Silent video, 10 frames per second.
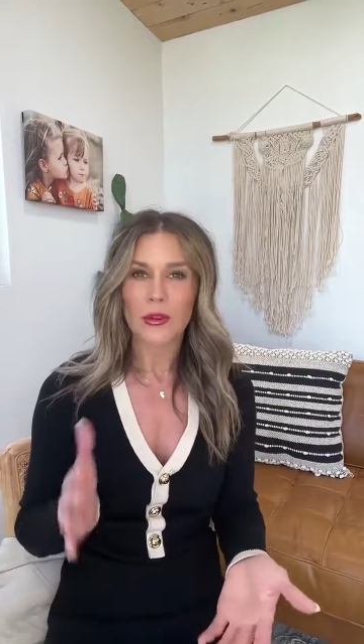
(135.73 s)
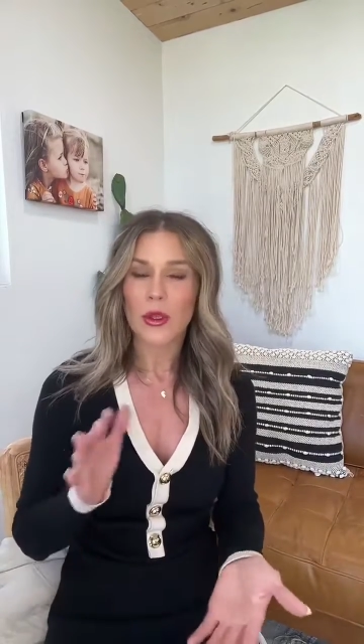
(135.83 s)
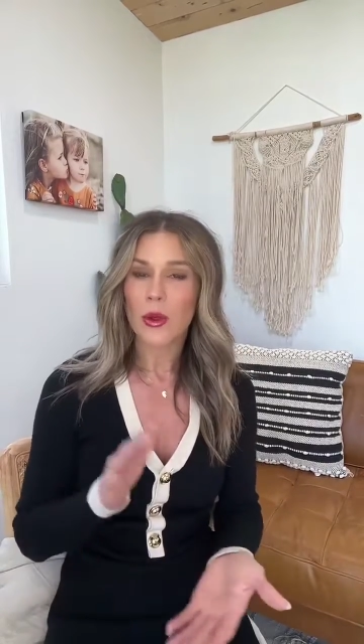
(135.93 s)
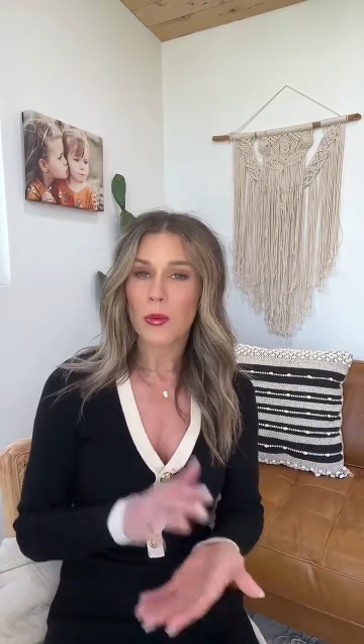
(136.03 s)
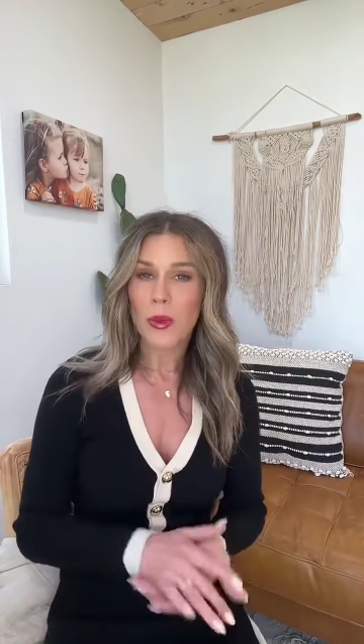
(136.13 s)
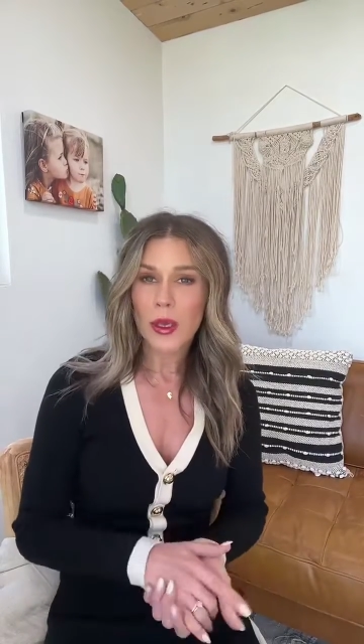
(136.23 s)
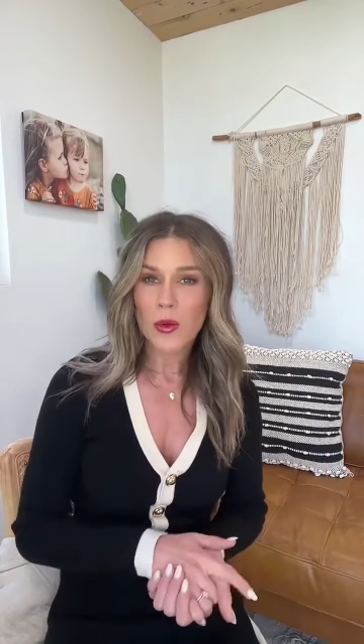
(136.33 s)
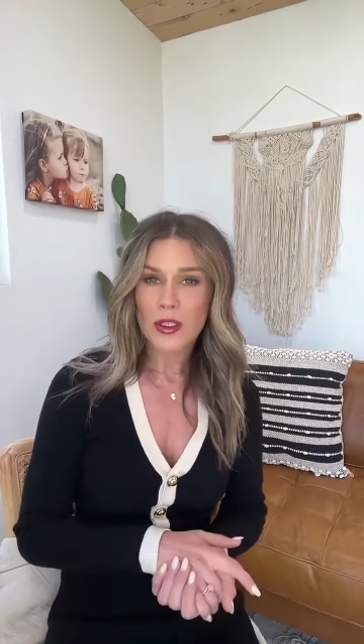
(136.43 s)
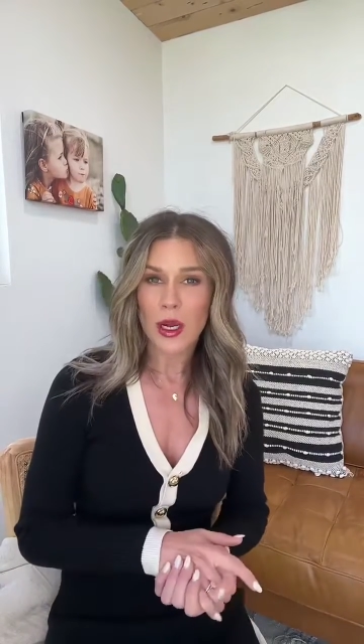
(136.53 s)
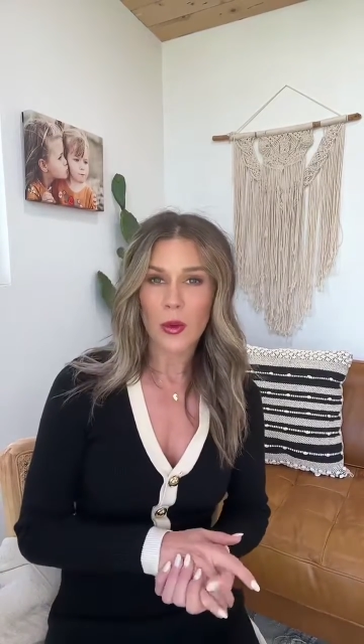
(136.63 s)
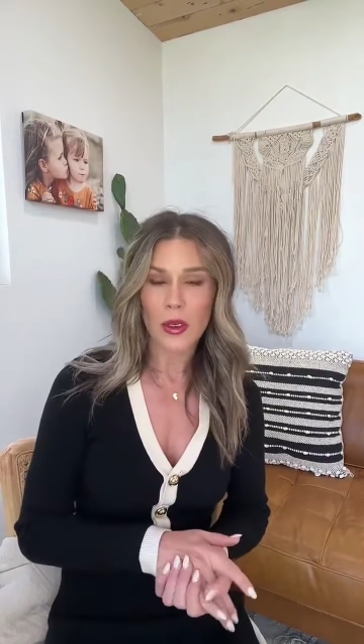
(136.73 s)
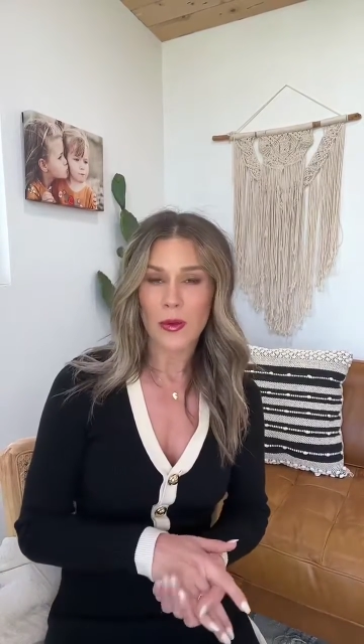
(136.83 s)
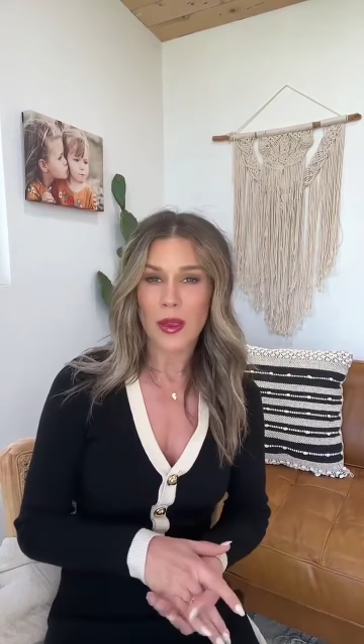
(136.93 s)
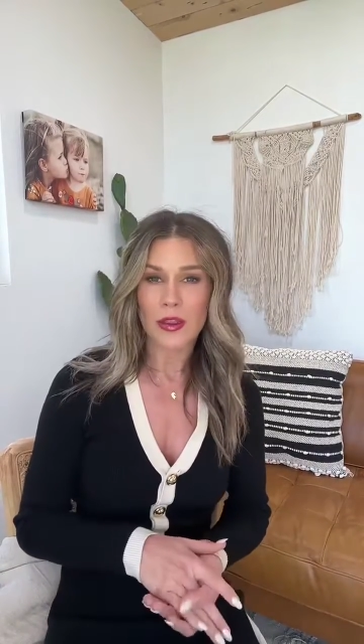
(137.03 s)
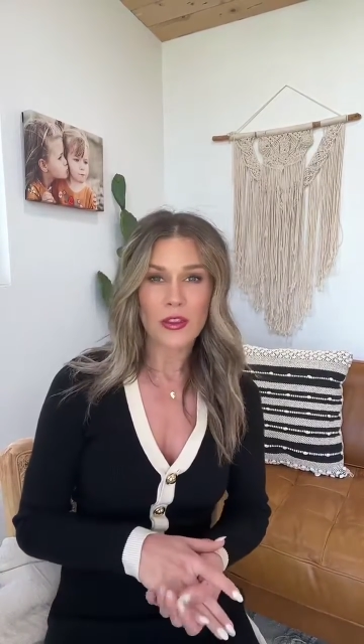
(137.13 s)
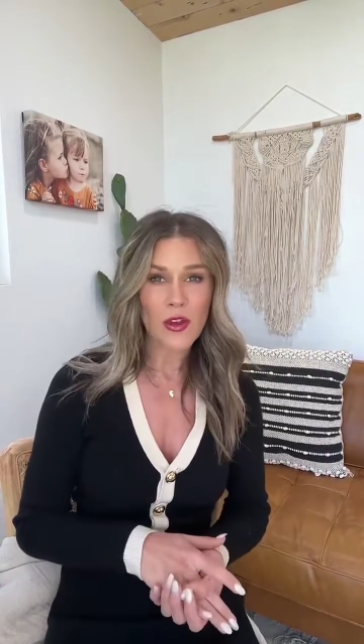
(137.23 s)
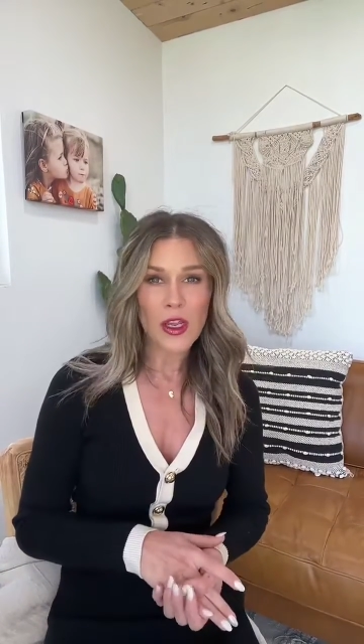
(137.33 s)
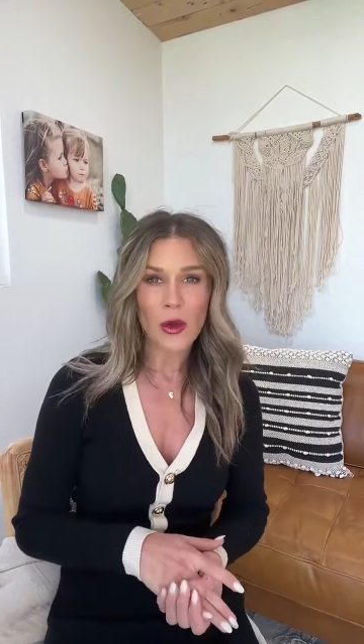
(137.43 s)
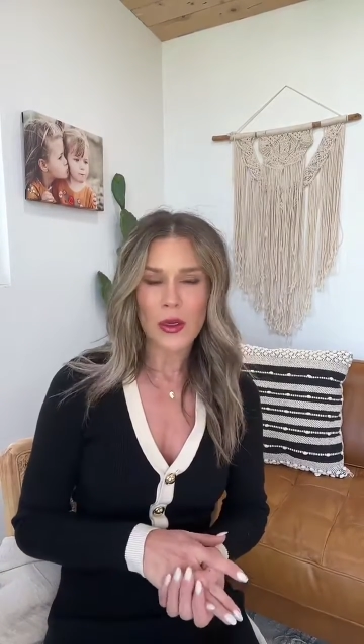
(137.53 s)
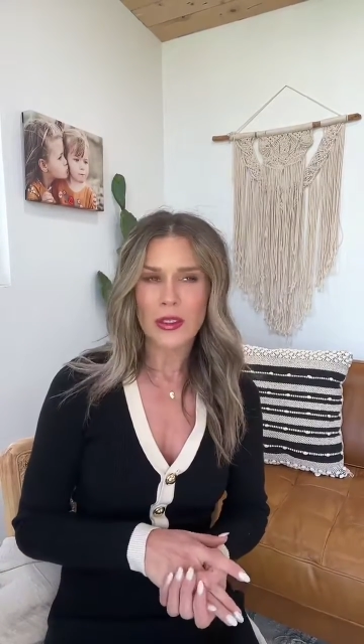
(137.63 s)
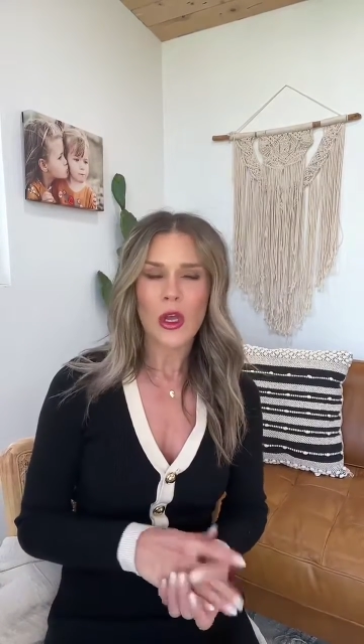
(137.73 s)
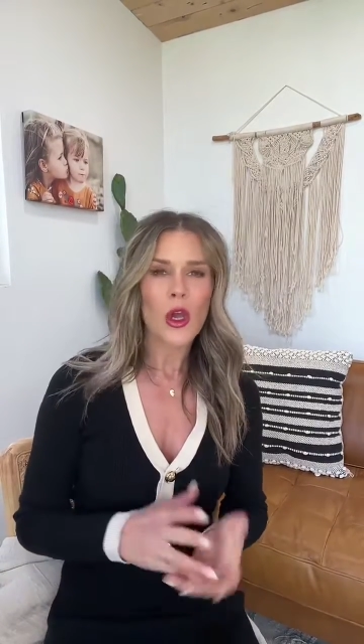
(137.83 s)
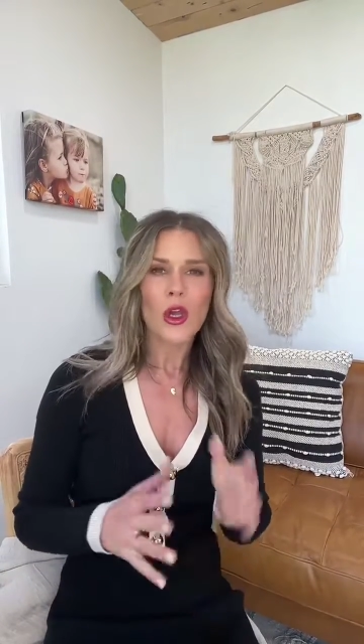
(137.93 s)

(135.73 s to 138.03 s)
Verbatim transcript: So the big reason I wanted to make this video is